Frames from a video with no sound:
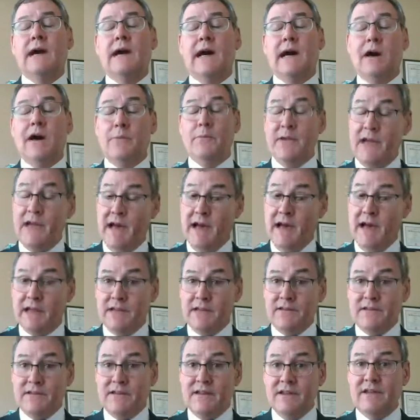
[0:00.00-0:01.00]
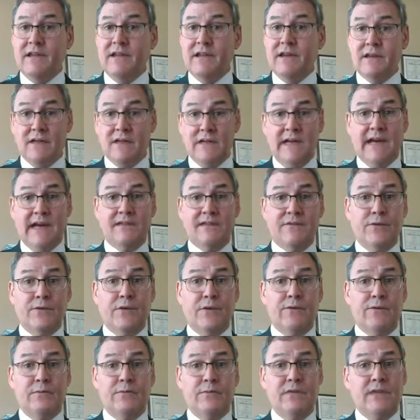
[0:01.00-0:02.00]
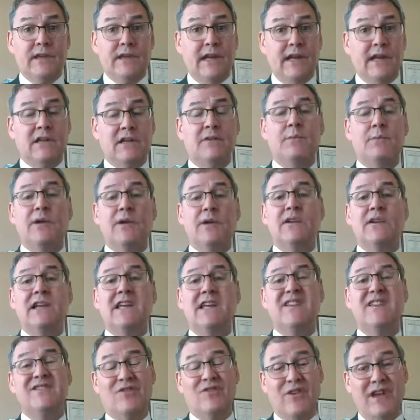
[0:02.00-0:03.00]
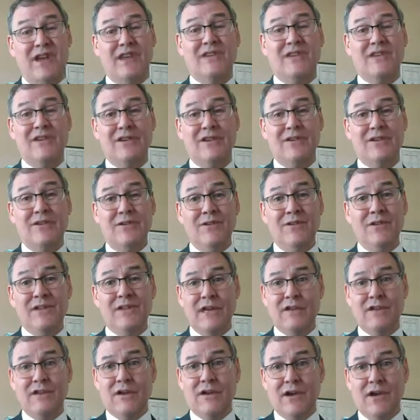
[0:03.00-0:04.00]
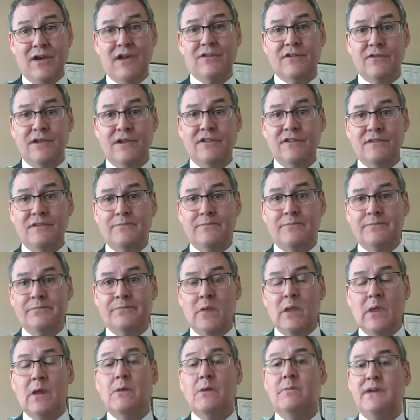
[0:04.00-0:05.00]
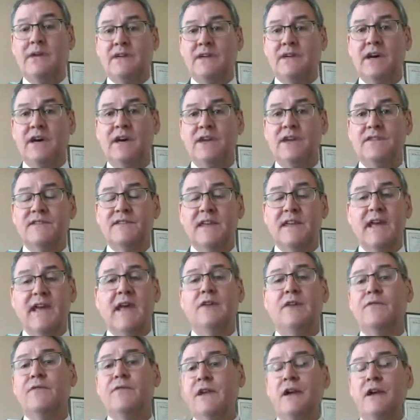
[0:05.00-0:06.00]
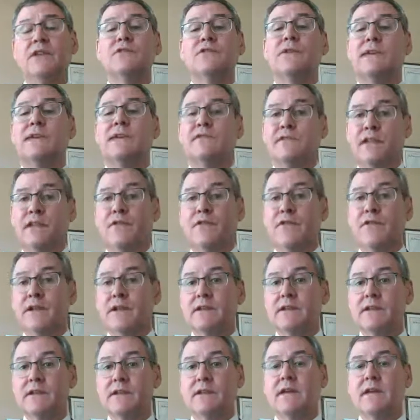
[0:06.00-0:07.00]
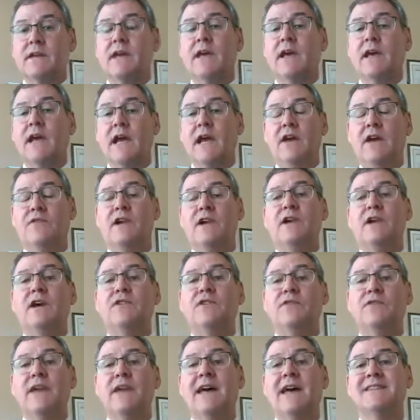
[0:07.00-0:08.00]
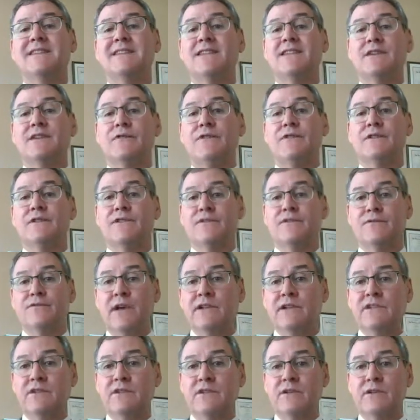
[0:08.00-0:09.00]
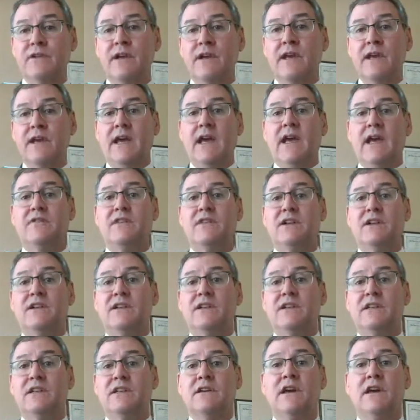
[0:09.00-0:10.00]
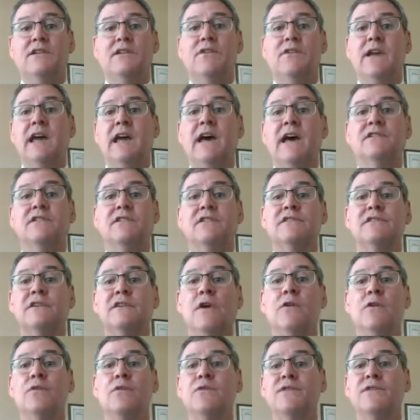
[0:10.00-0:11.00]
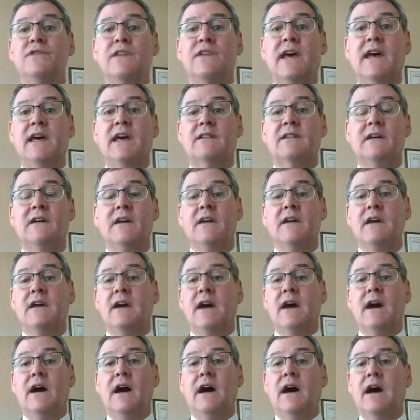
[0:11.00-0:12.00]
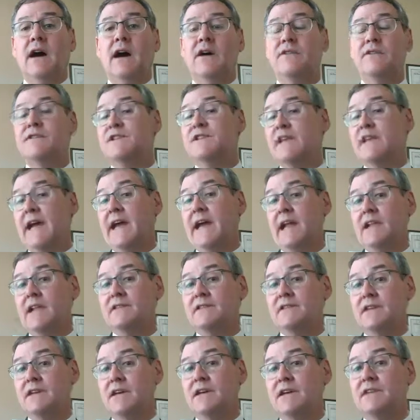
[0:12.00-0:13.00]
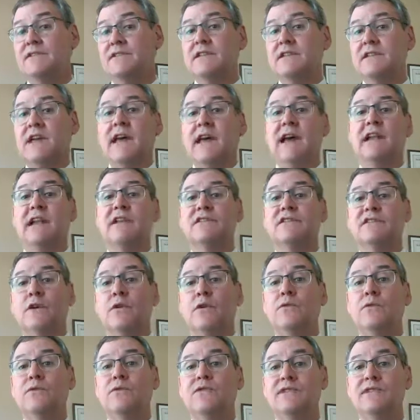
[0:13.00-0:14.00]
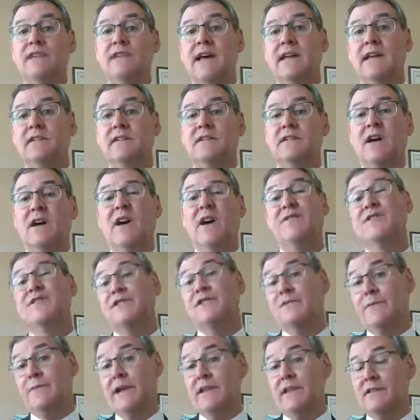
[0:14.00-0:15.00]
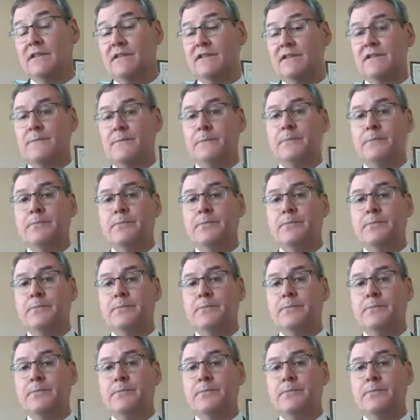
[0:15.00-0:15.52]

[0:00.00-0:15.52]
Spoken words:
I'll be honest, classrooms and communities are easier than your countries because every country is different. Every country has a different structure. Every country has its own set of challenges and its own set of strengths.